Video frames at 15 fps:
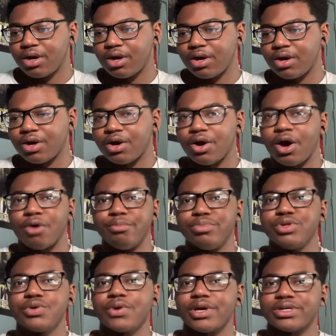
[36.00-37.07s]
on
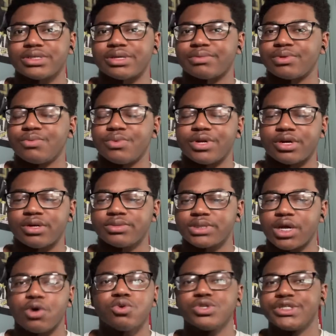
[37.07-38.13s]
Blu-ray or something when it comes
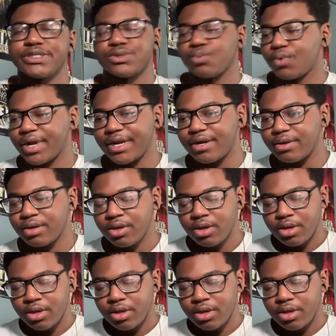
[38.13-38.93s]
out, or just rent it.